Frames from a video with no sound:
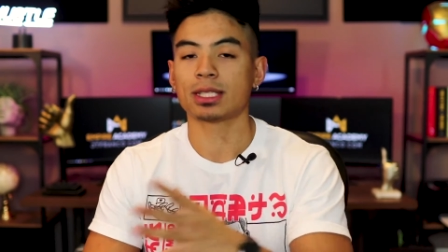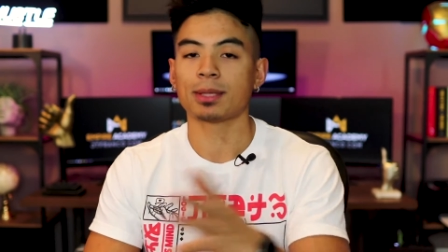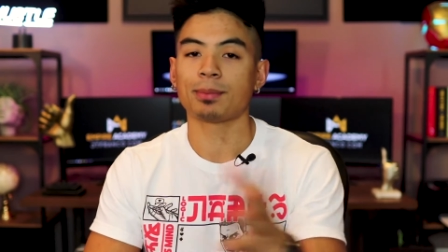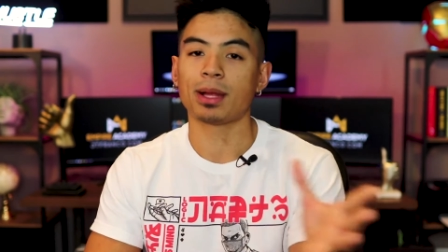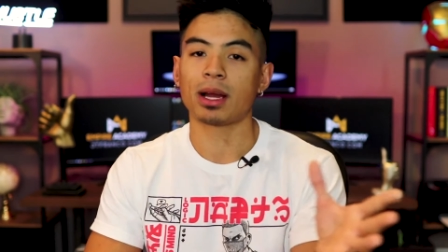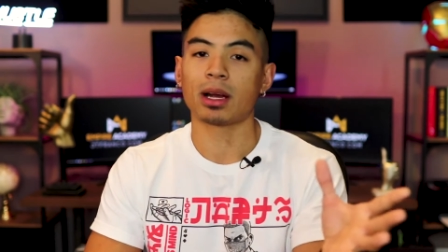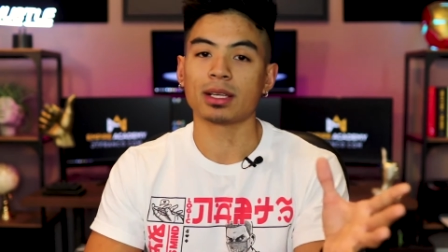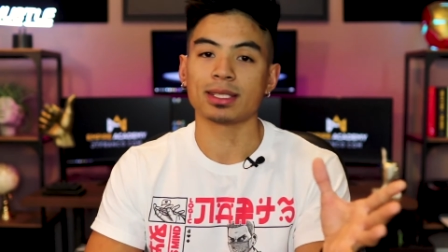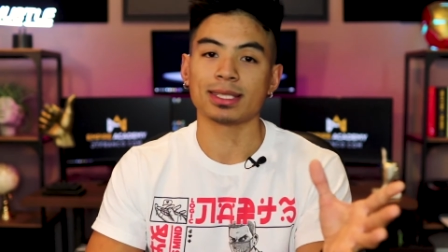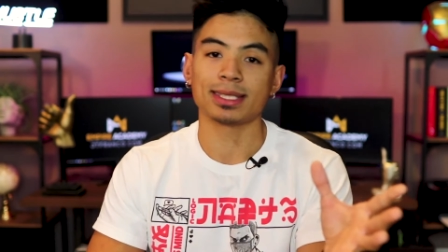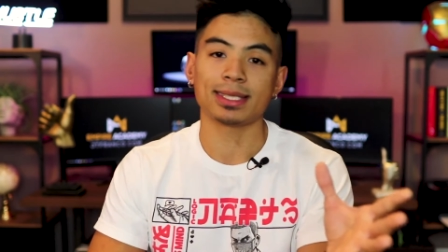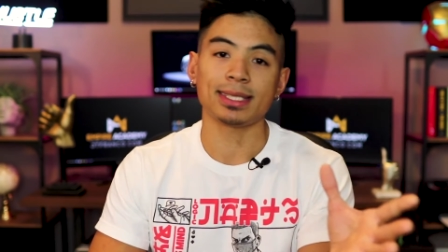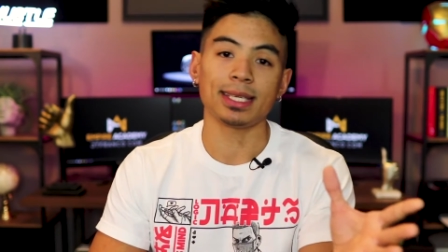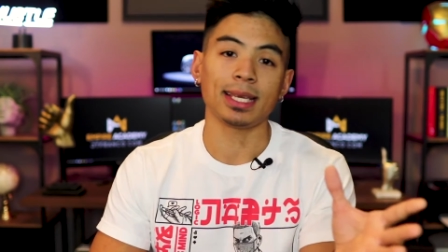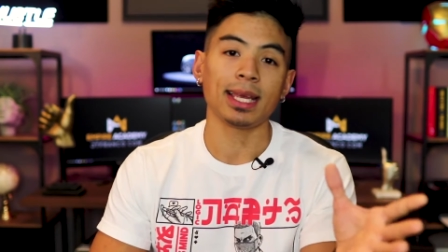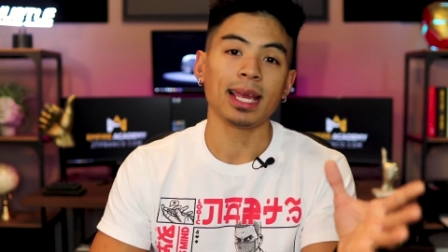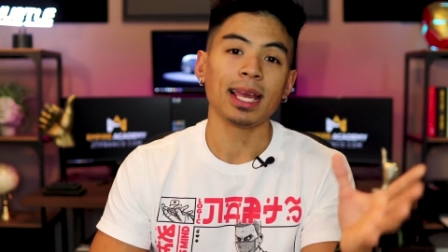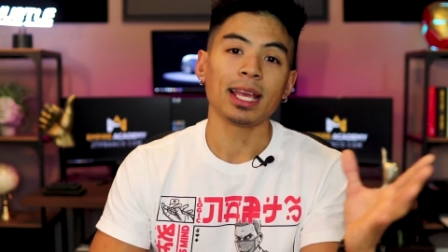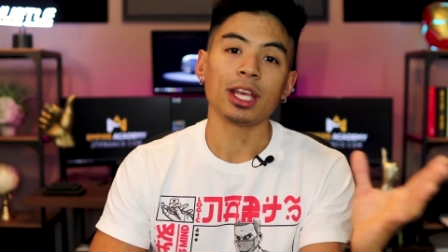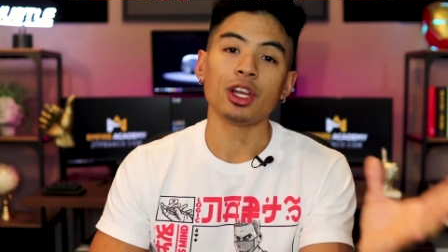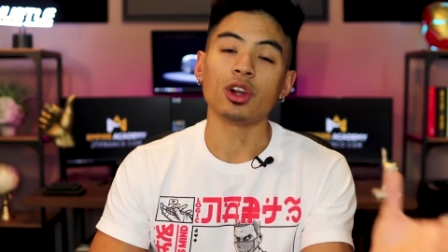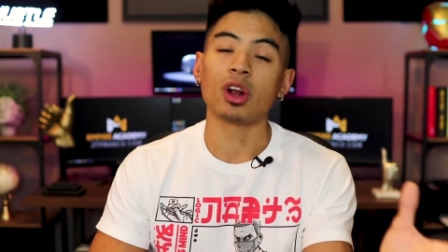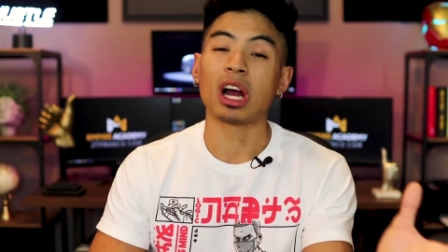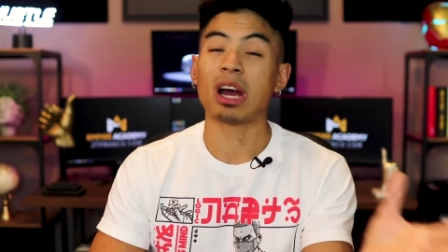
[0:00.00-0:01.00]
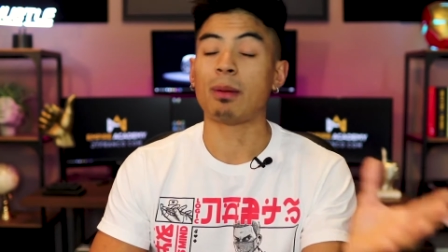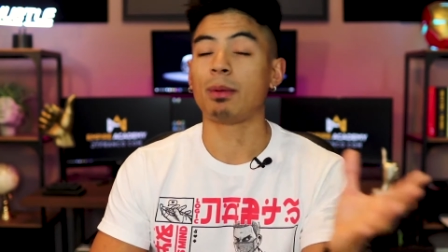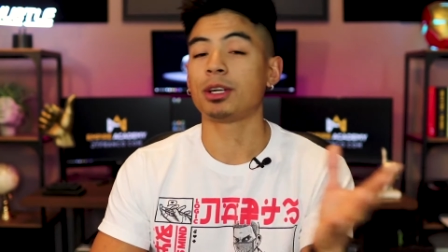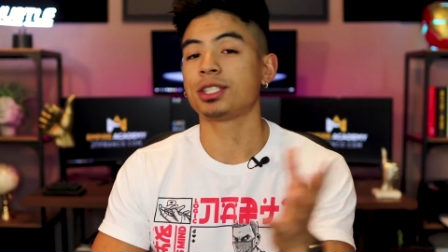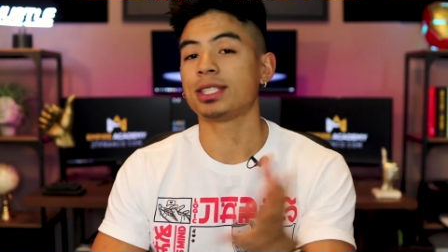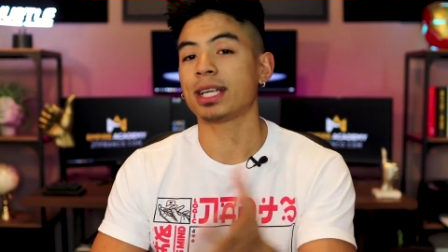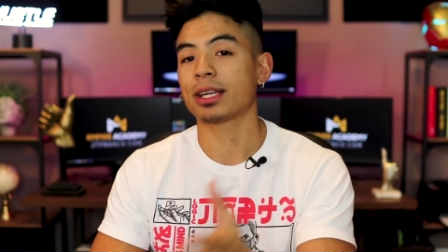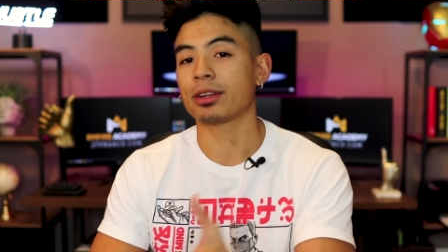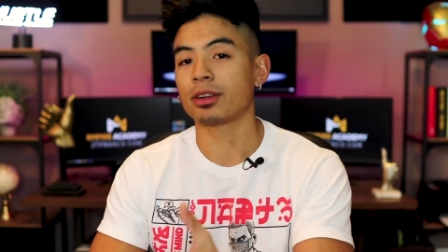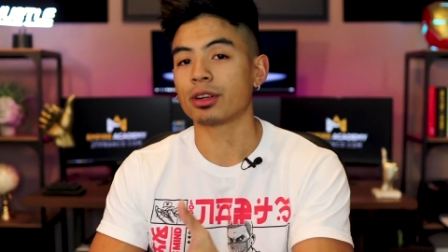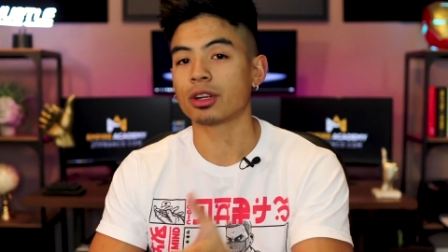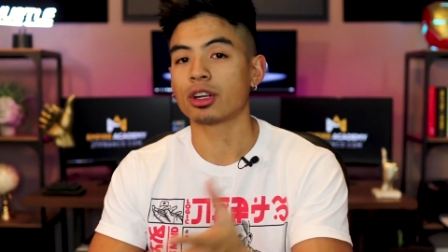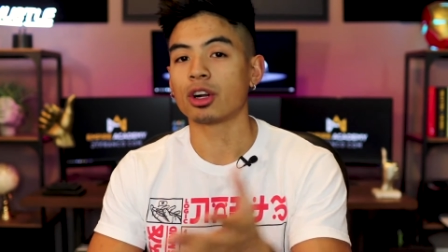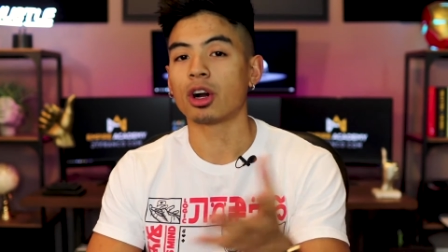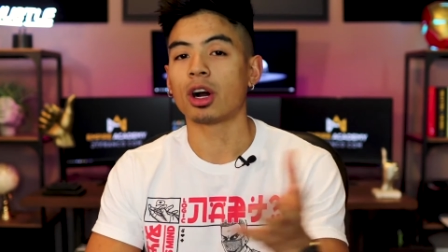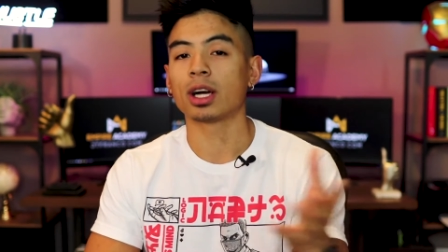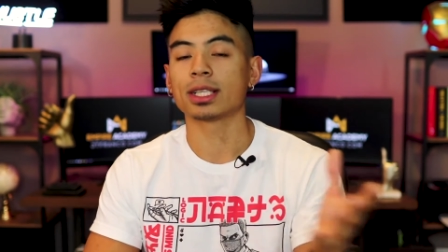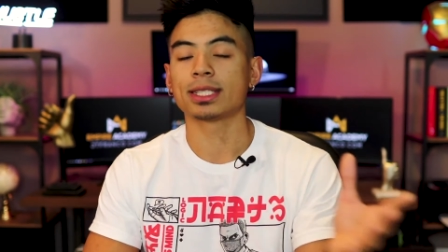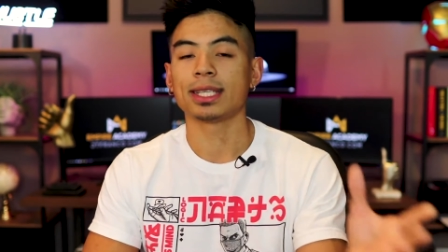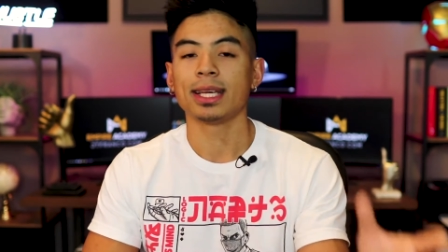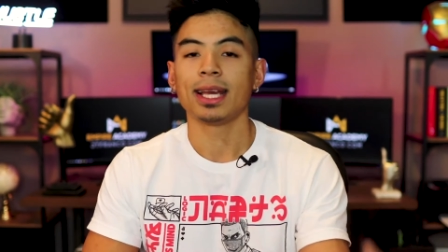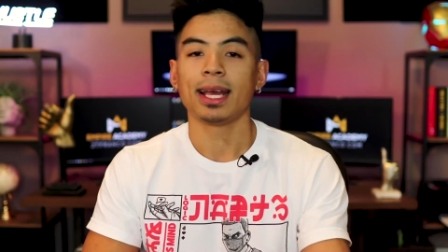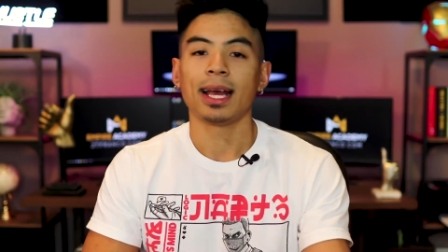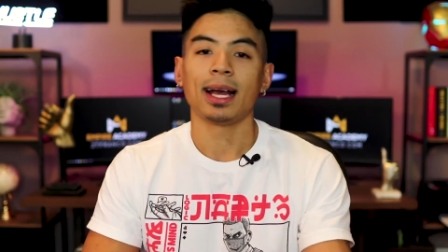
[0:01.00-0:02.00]
suppliers and see you know how much is that going to
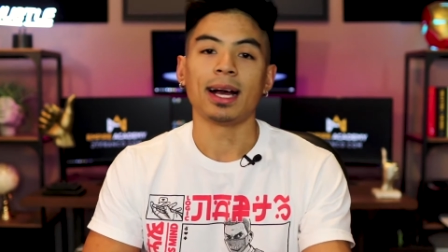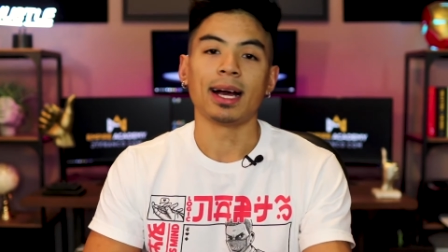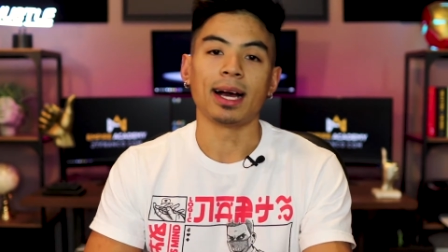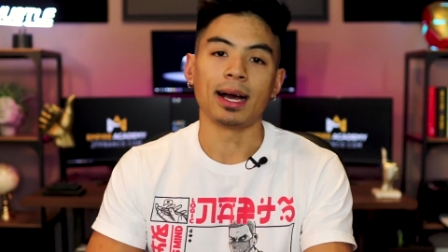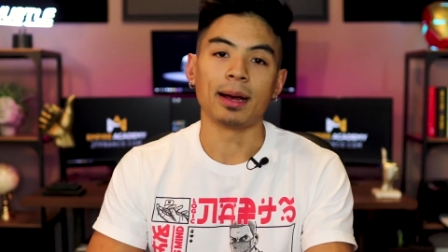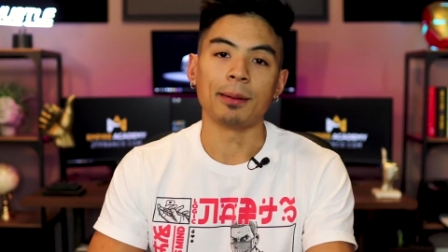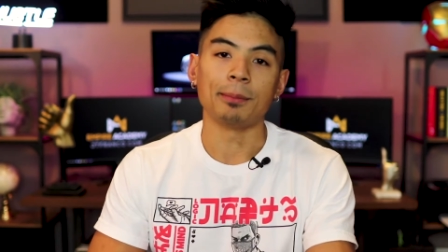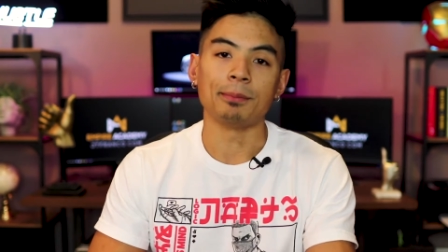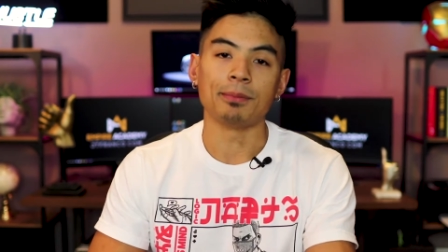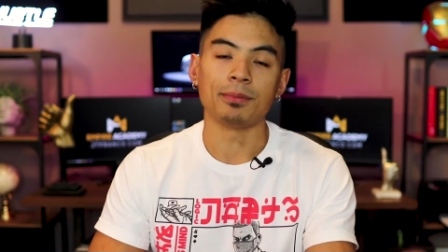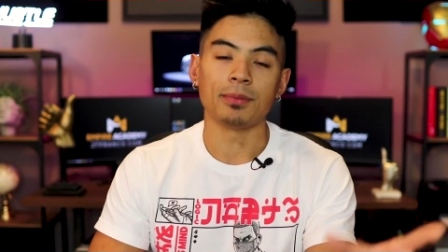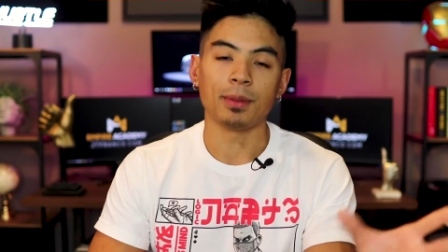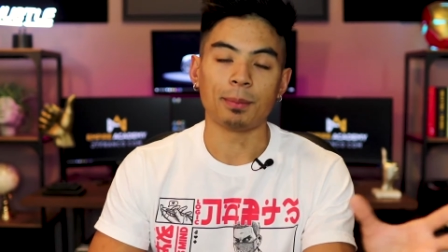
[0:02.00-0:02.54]
cost uh,